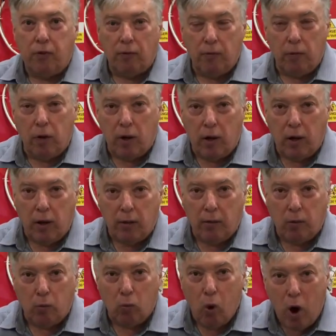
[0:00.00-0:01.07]

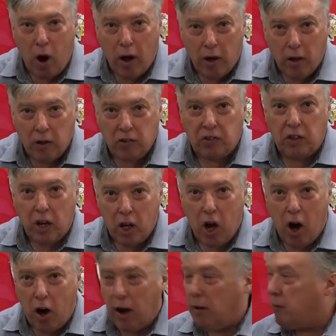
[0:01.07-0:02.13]
wires, the
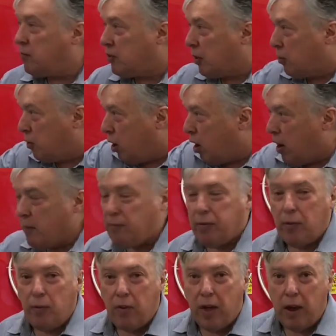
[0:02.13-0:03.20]
live, so live
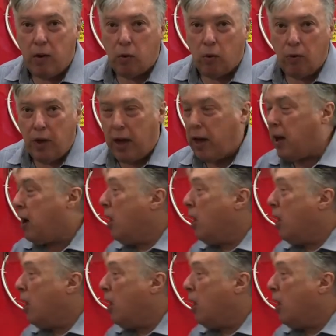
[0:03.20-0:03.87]
from there or there,